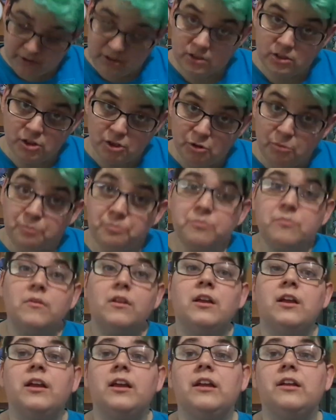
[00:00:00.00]
to do
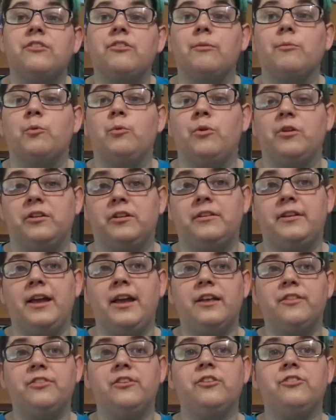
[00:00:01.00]
is I'm going to
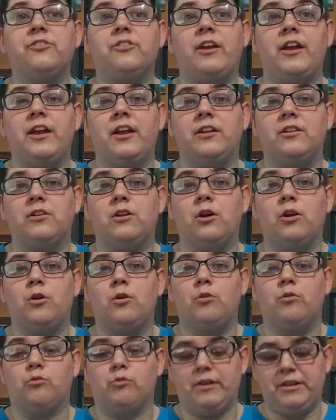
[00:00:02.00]
take this and
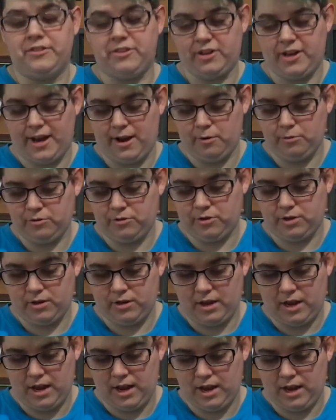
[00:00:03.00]
go rinse it out
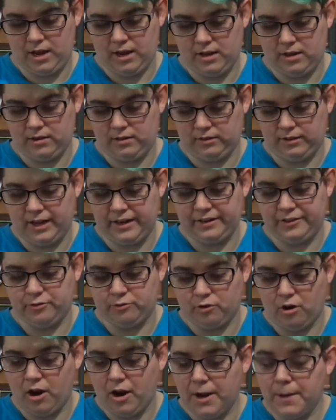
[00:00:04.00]
and let it
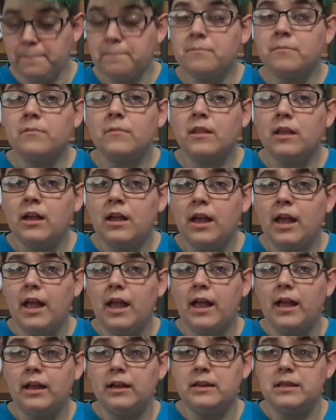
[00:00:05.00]
dry.
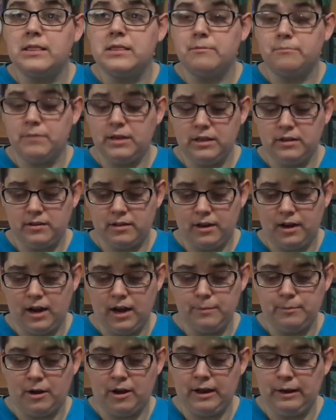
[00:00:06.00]
And in the
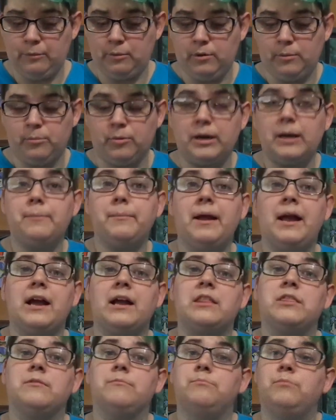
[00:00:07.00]
meantime, I will bring
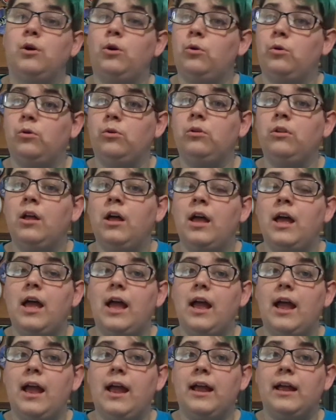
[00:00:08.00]
back the bowl
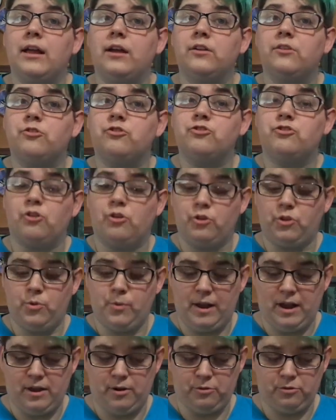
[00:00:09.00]
and show you
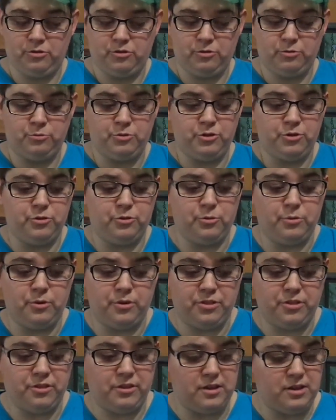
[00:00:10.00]
how to do
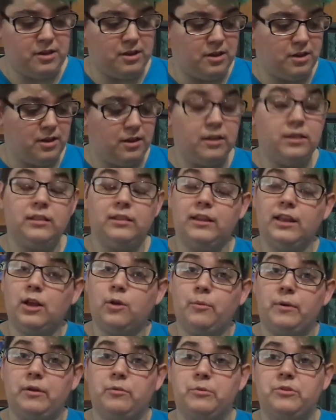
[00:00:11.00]
the
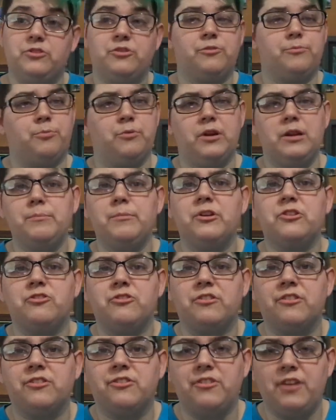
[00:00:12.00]
liquid, which is pretty
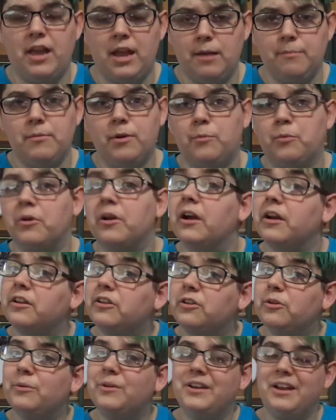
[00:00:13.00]
much the same, but we're going to
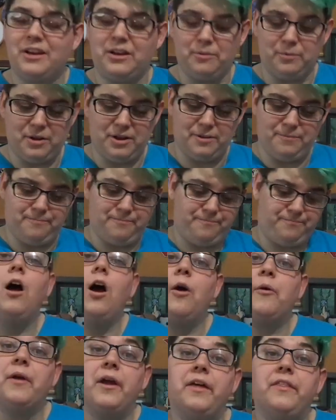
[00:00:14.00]
do it anyway.
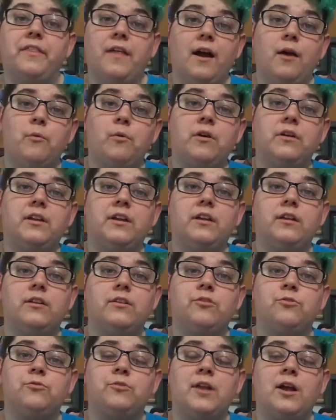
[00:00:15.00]
Okay, that one
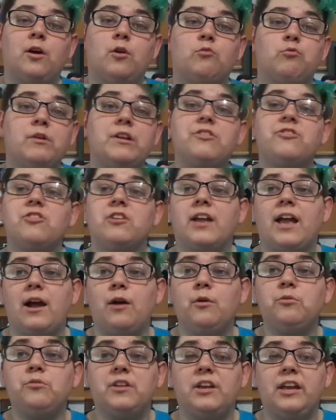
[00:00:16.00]
is now rinsing
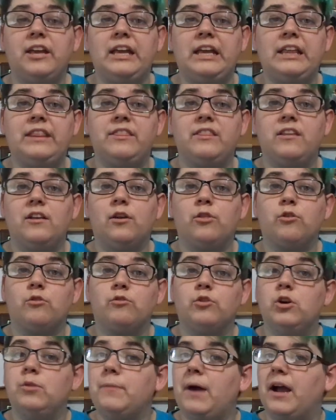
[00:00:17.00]
out in the other
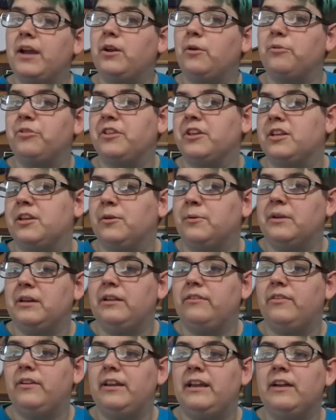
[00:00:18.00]
room. I don't think you can
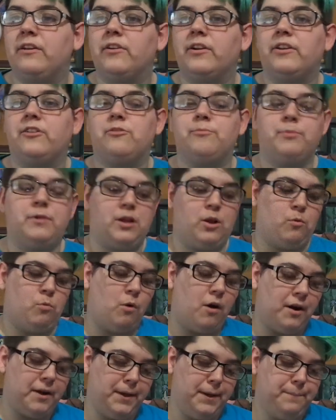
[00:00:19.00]
even hear it. It's pretty
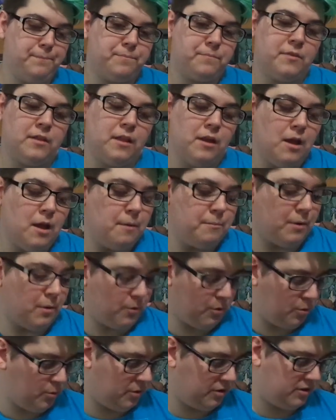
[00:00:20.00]
quiet. But
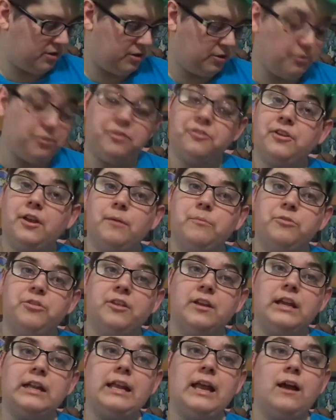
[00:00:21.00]
we're going to do the same
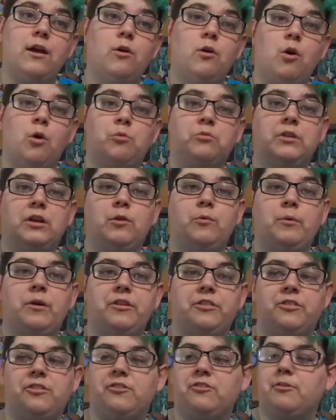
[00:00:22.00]
thing now, only
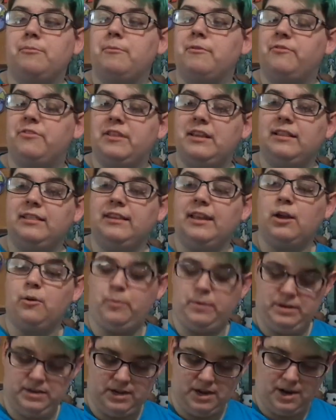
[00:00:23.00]
with some of the
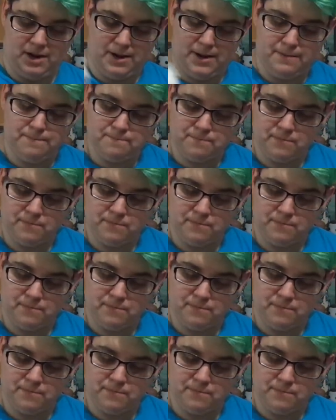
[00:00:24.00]
liquid dye.